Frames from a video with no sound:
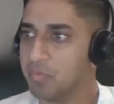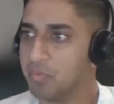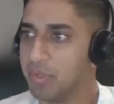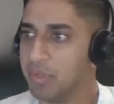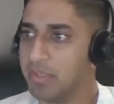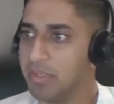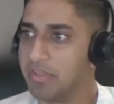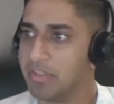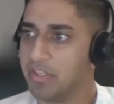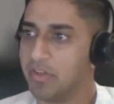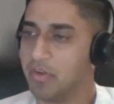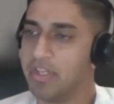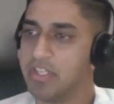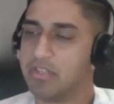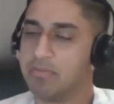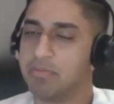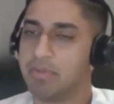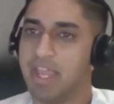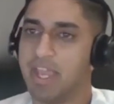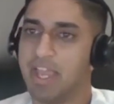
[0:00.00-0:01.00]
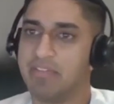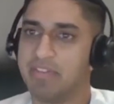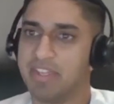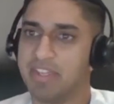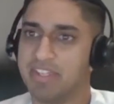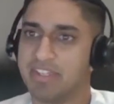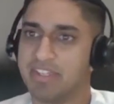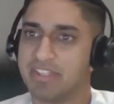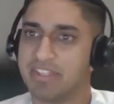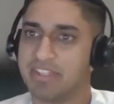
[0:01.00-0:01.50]
We are going to be
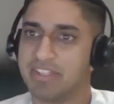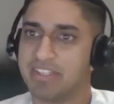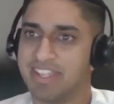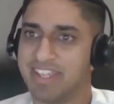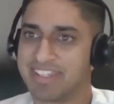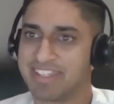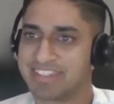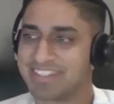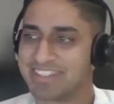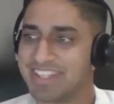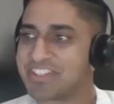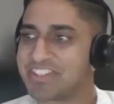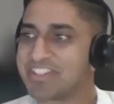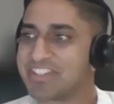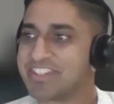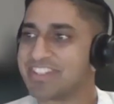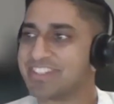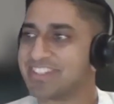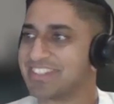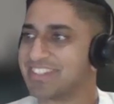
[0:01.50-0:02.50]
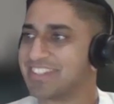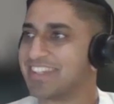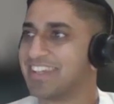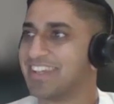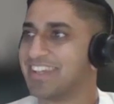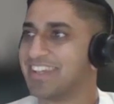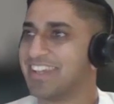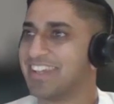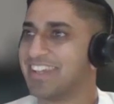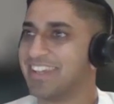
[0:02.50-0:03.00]
having guest lectures
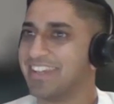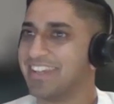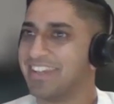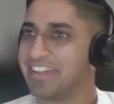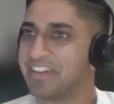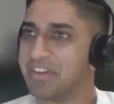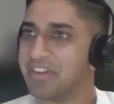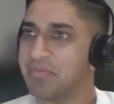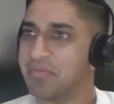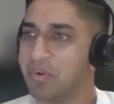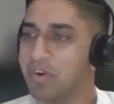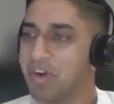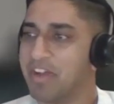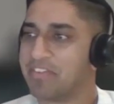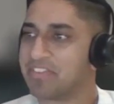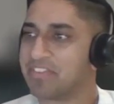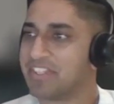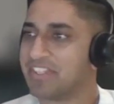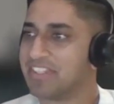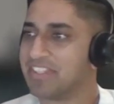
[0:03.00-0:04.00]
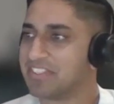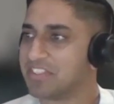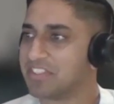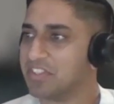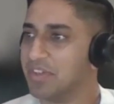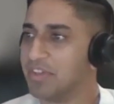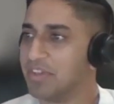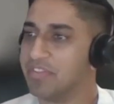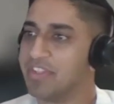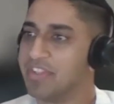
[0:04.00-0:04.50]
occur more often. So
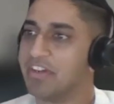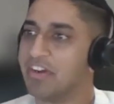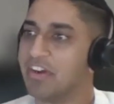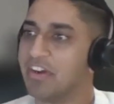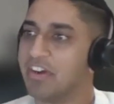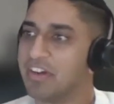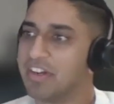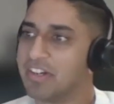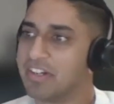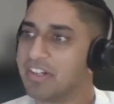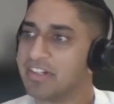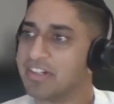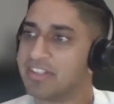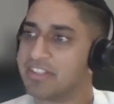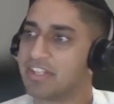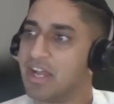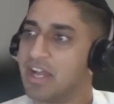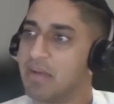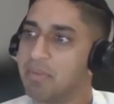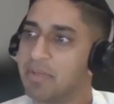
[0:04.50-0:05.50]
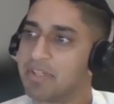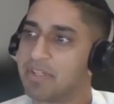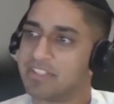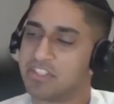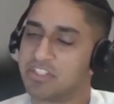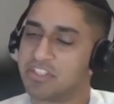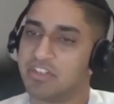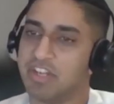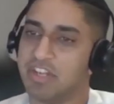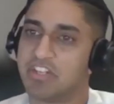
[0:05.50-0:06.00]
if there are topics
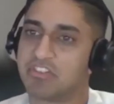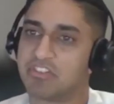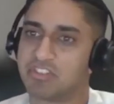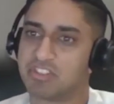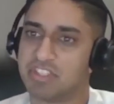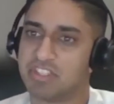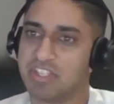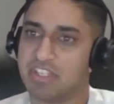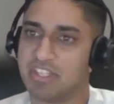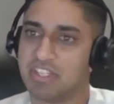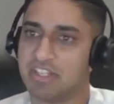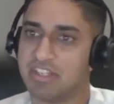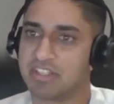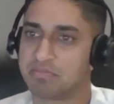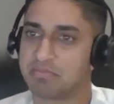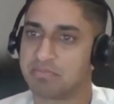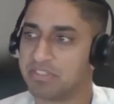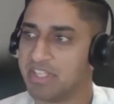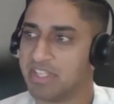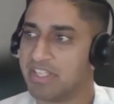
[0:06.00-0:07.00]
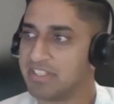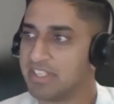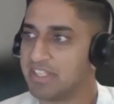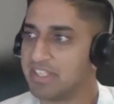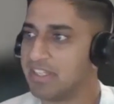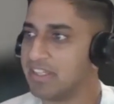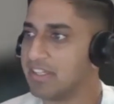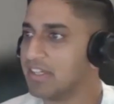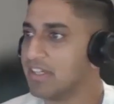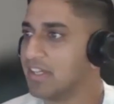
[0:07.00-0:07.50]
that you're interested in us
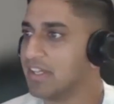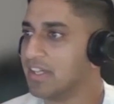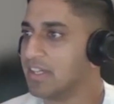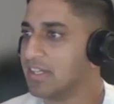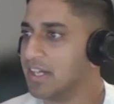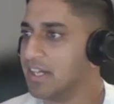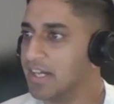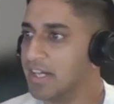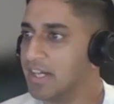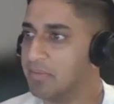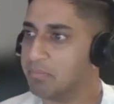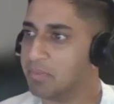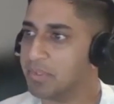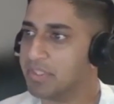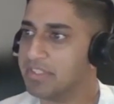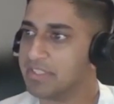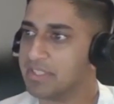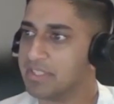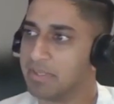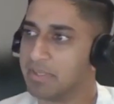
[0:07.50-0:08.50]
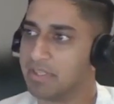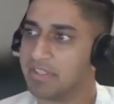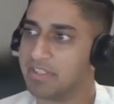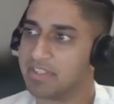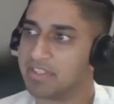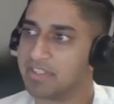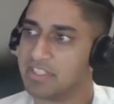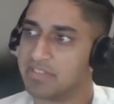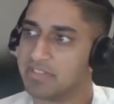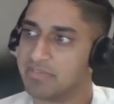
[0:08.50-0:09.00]
presenting, please email
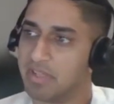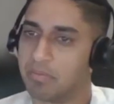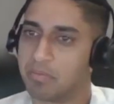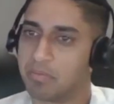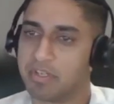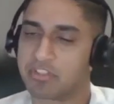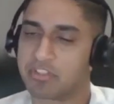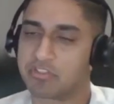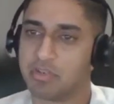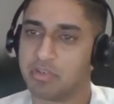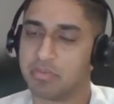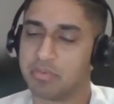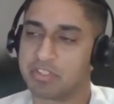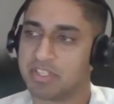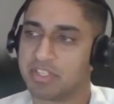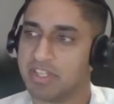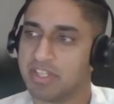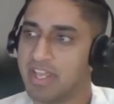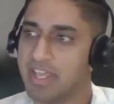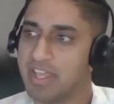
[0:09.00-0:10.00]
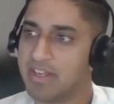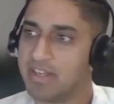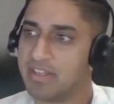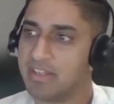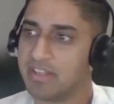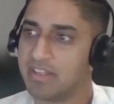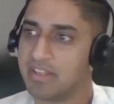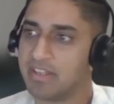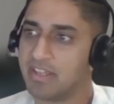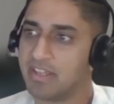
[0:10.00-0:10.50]
us at developer@cerebras.net.